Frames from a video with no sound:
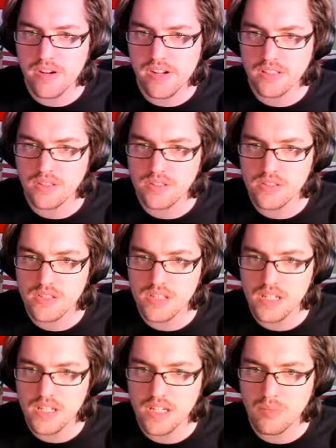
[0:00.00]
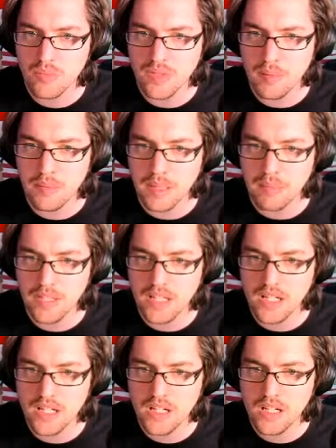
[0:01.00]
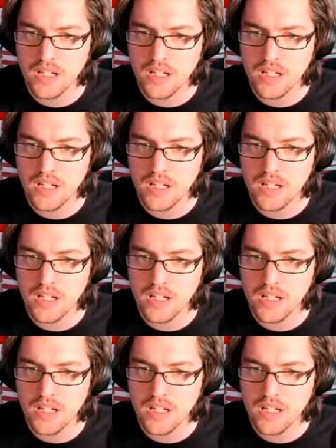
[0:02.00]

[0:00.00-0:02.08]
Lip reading: agnostic, blah blah blah.